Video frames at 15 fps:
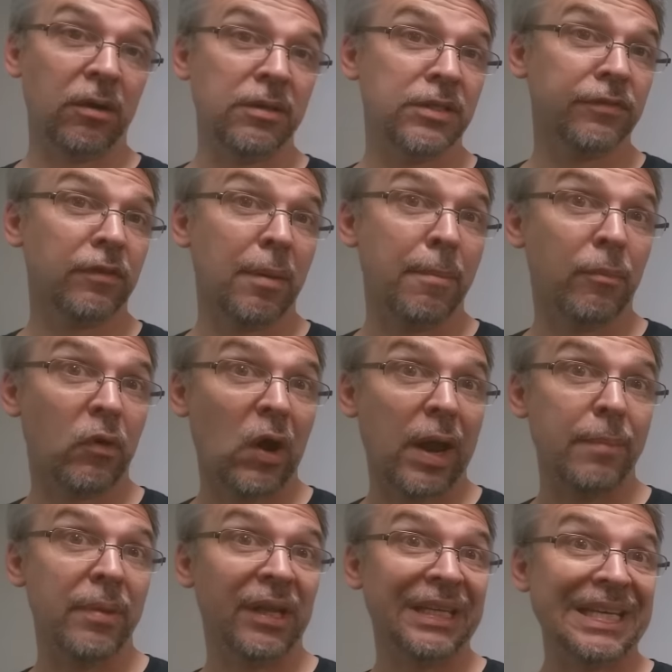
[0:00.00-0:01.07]
cards from
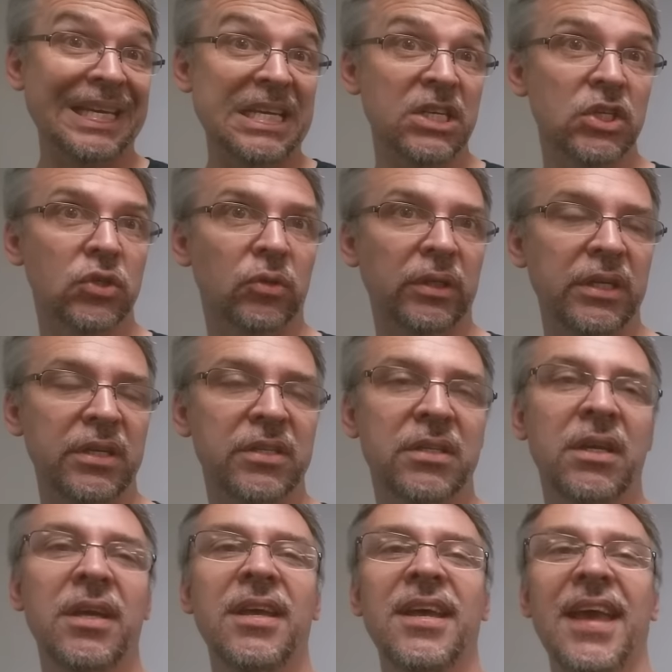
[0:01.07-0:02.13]
Brybelly
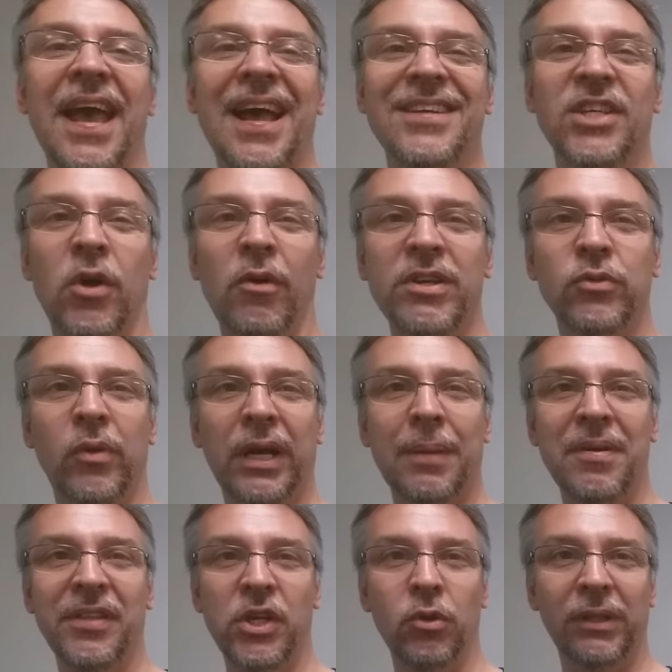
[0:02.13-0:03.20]
Industries. As always,
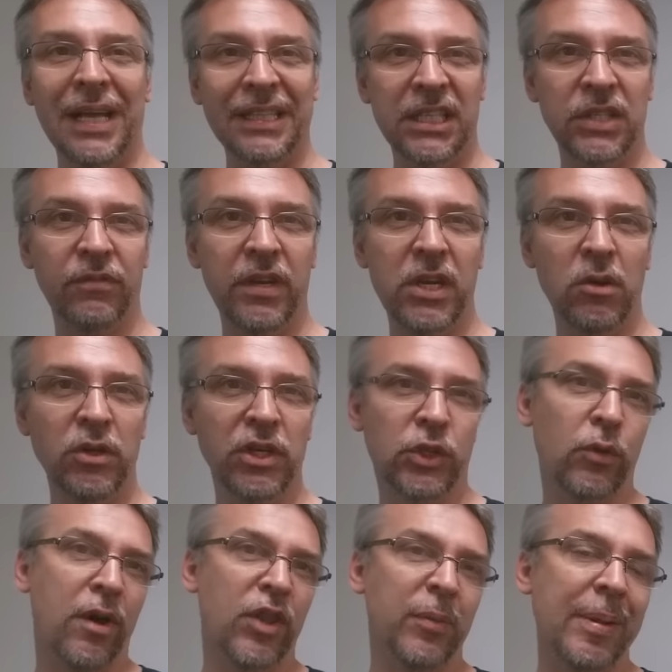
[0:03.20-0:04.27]
recommend that you like this video
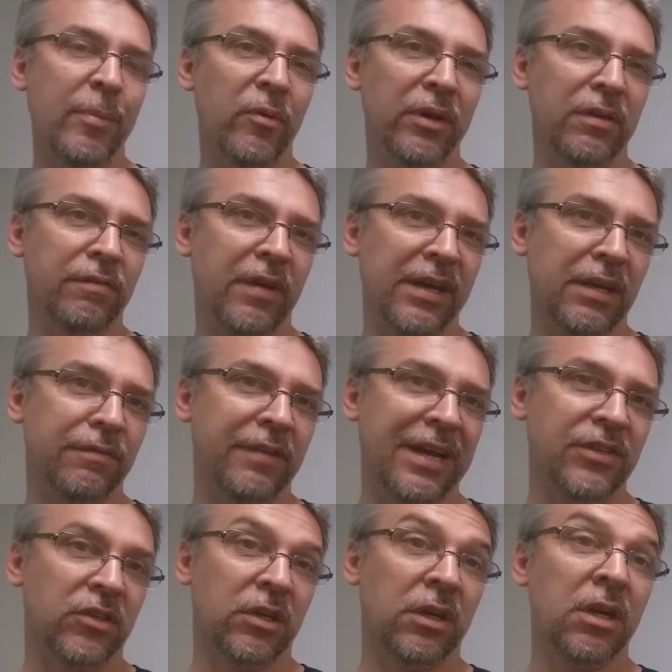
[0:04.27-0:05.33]
just so other people can find it
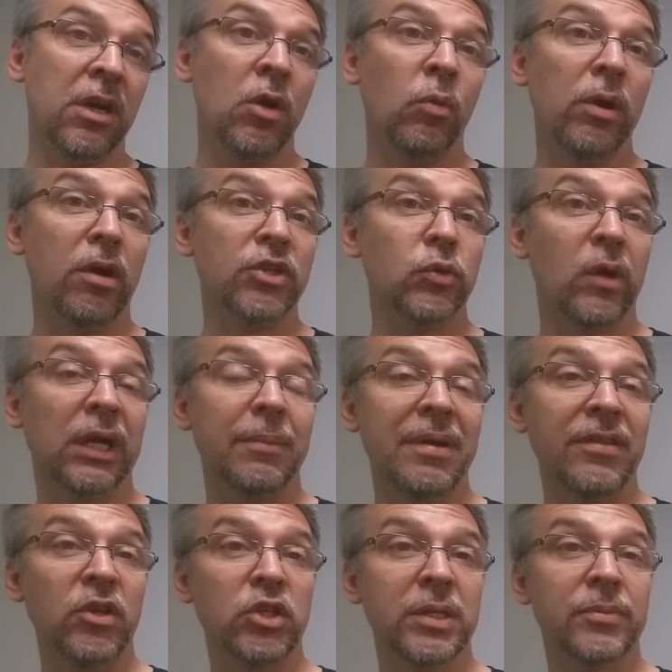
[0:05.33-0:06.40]
faster. We also
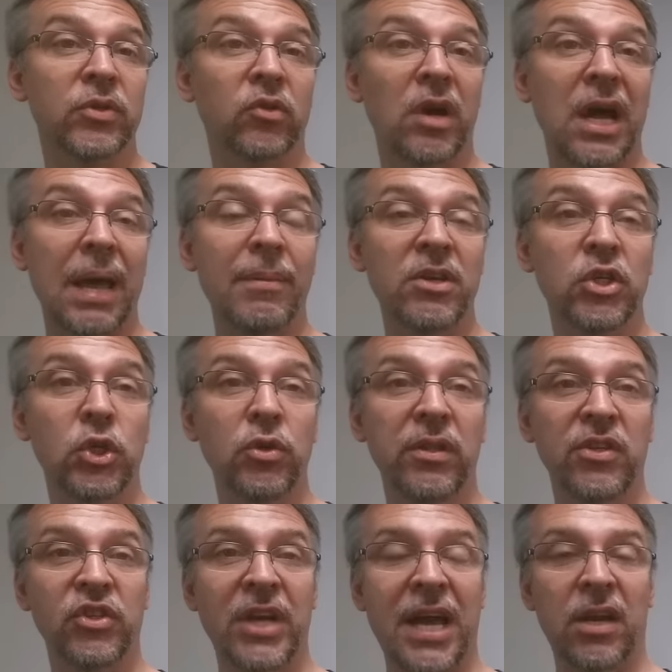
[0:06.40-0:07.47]
recommend that you subscribe
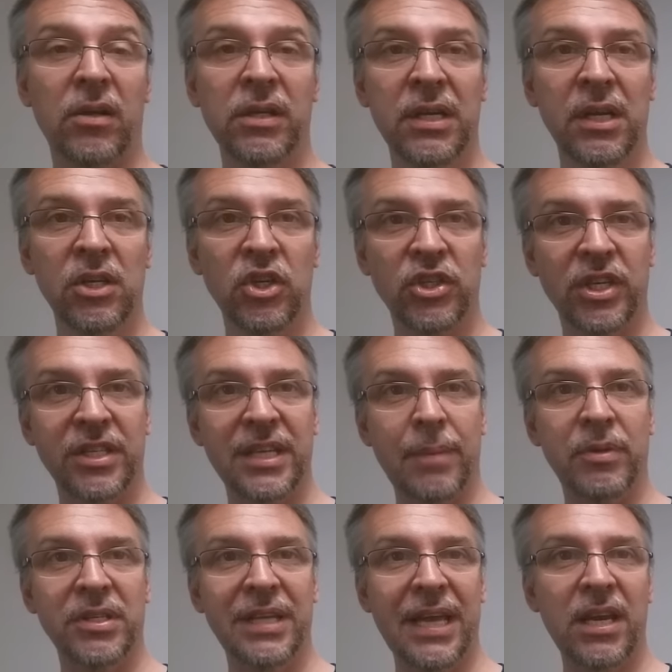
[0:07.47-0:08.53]
to this channel just to
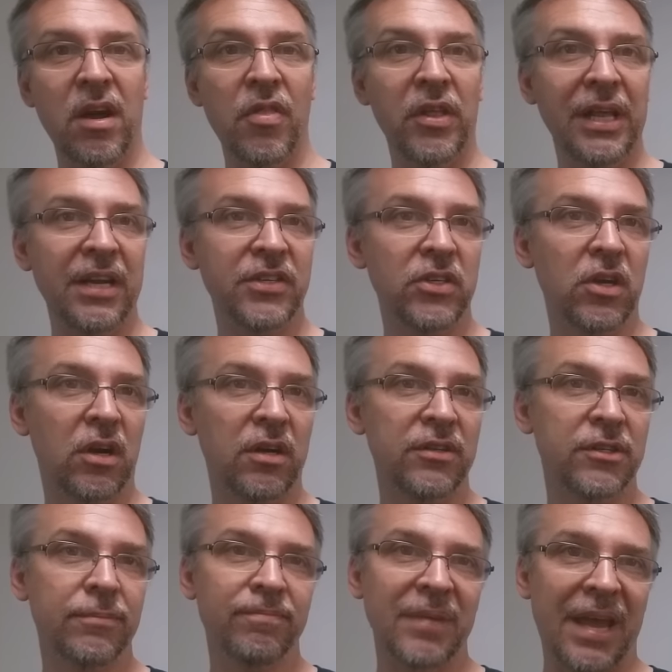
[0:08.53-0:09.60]
stay up to date on the latest in
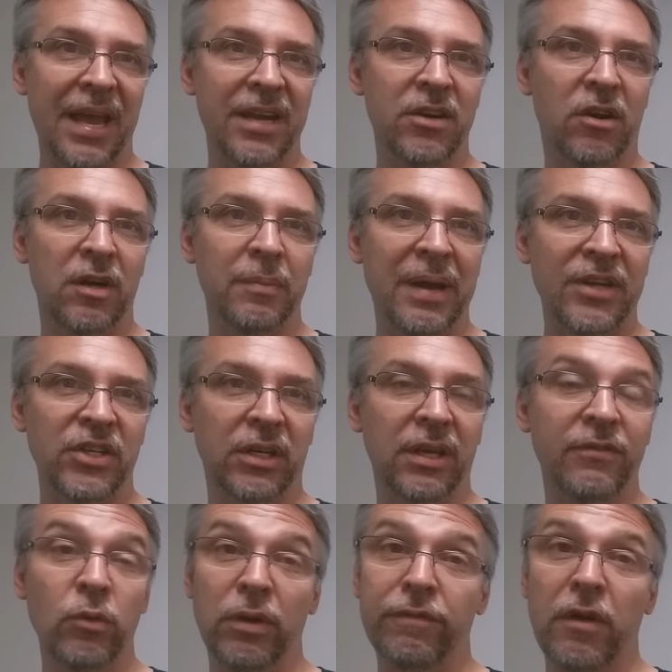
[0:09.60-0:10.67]
cards and card
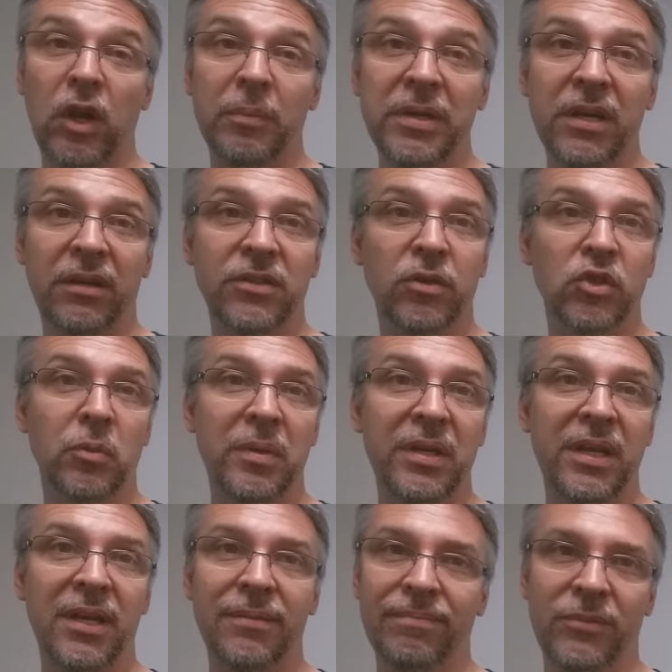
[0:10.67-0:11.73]
magic. If you want to follow me on social
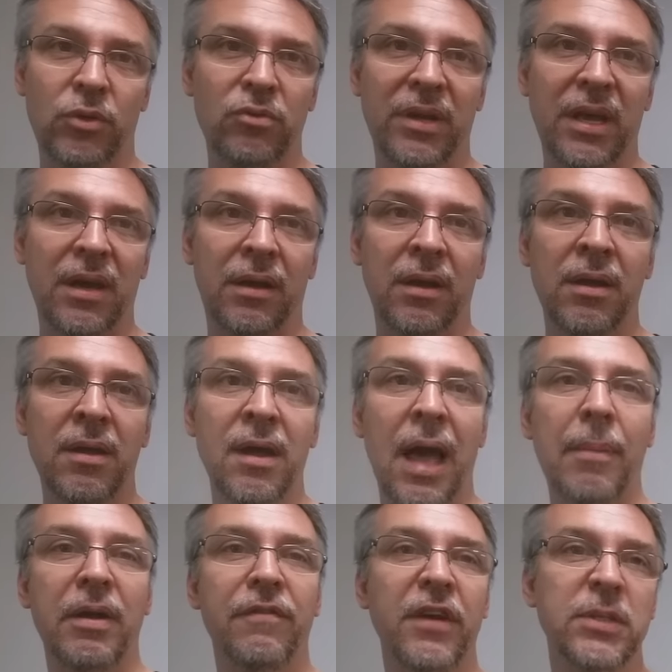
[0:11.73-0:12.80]
media, you can.
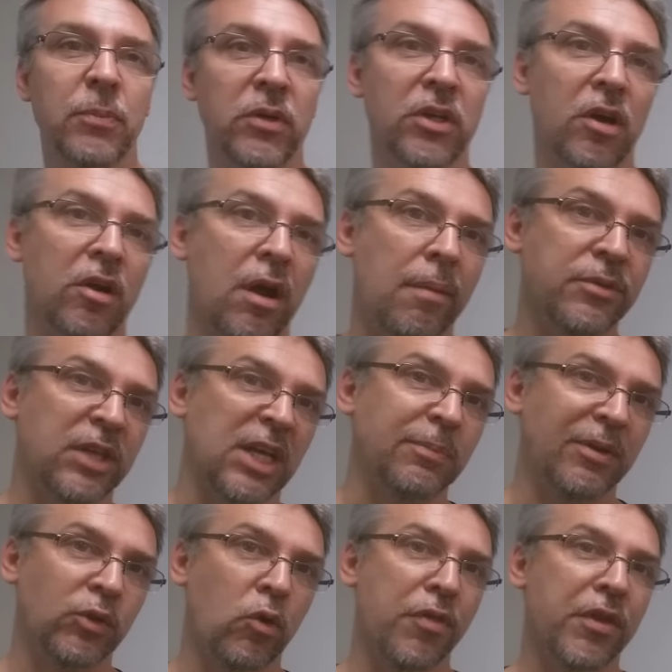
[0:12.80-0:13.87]
I'm at facebook.com
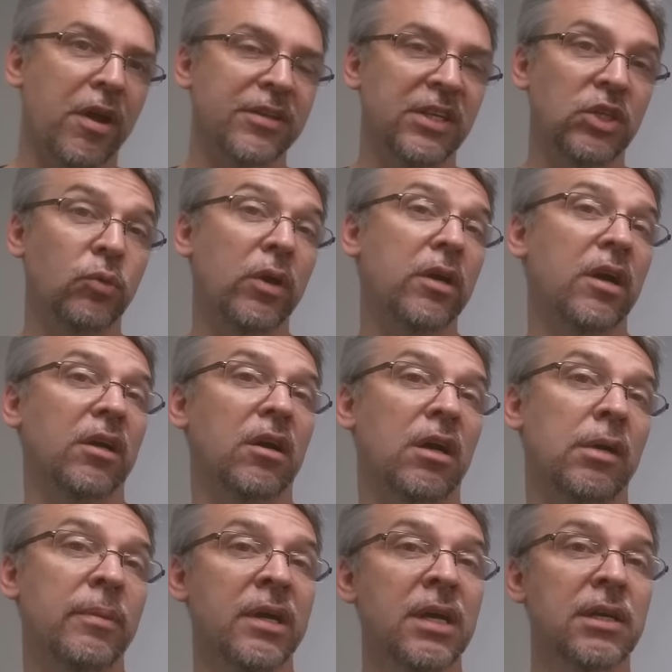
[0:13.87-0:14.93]
slash magicorthodoxy,
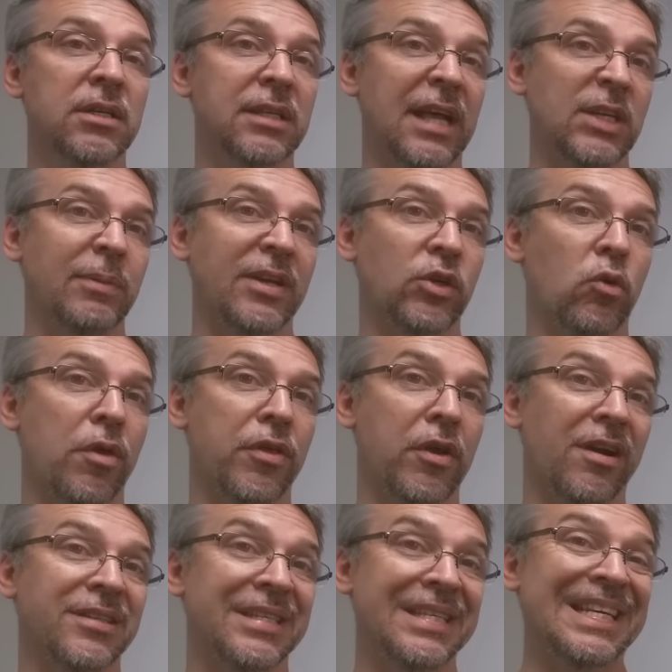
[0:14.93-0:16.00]
twitter.com slash
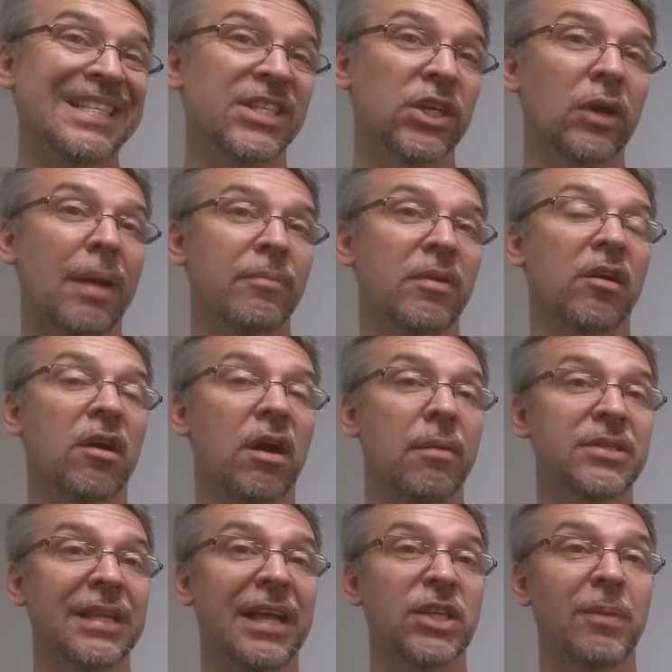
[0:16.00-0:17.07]
magicorthodoxy,
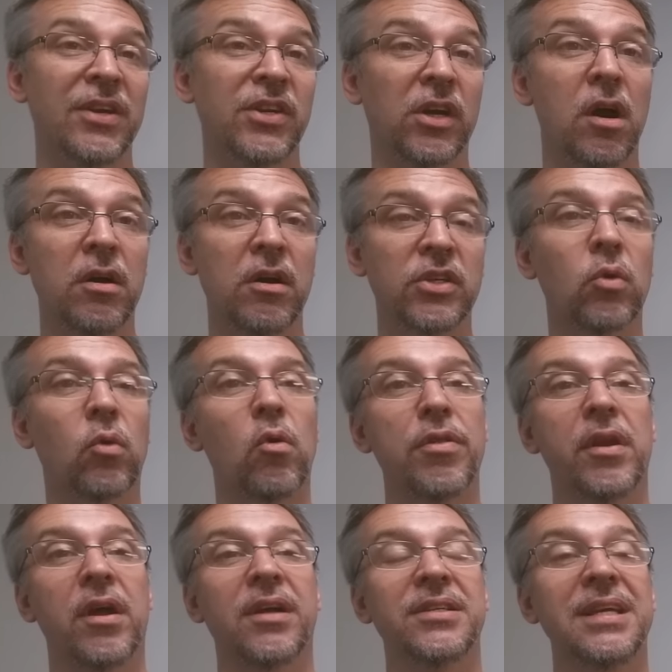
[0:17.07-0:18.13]
instagram.com slash magic underscore
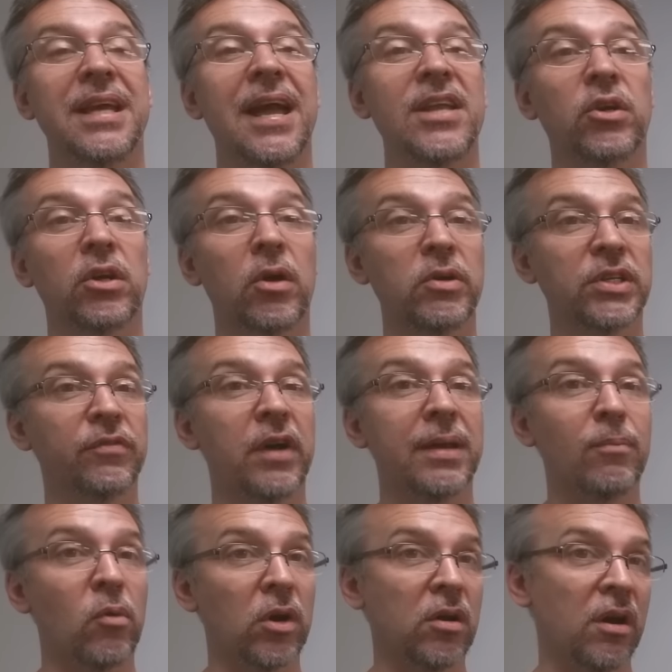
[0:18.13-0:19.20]
orthodoxy, and you can always
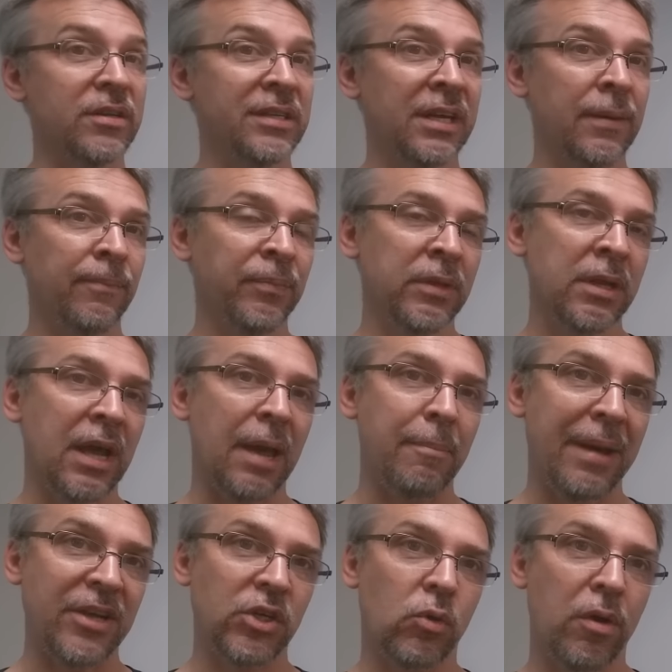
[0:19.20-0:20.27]
find more content
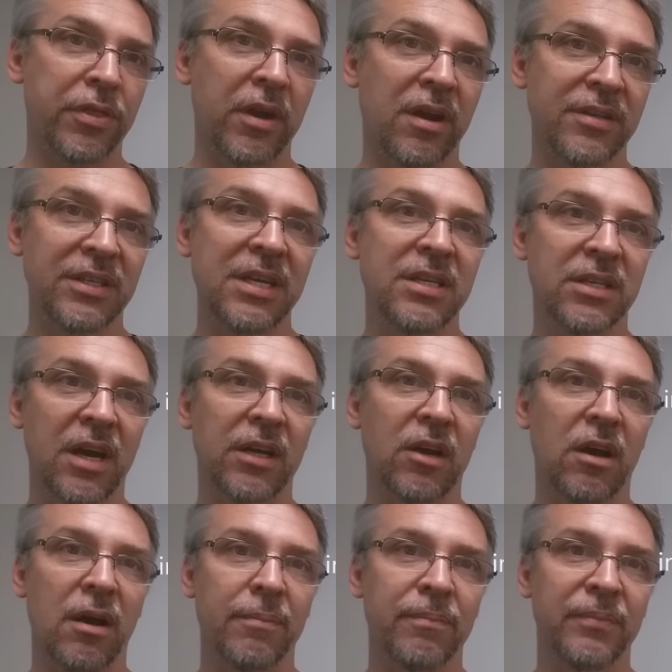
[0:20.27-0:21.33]
at
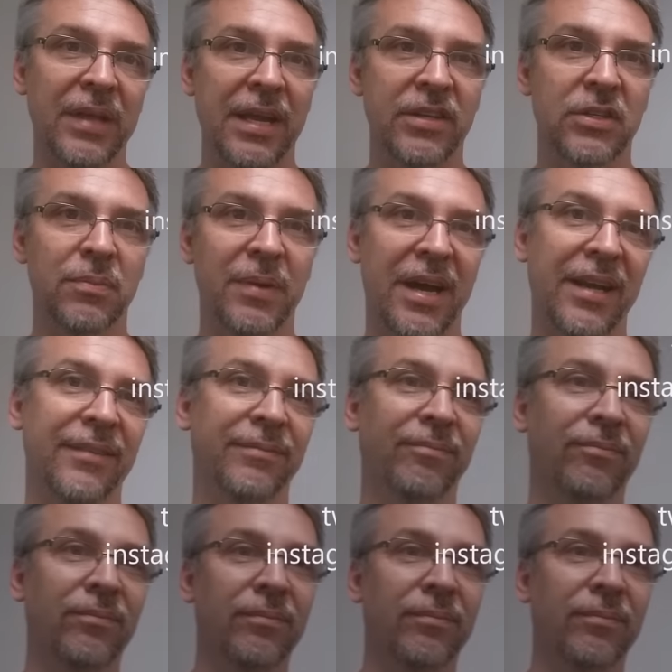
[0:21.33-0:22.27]
magicorthodoxy.com. Thanks, bye.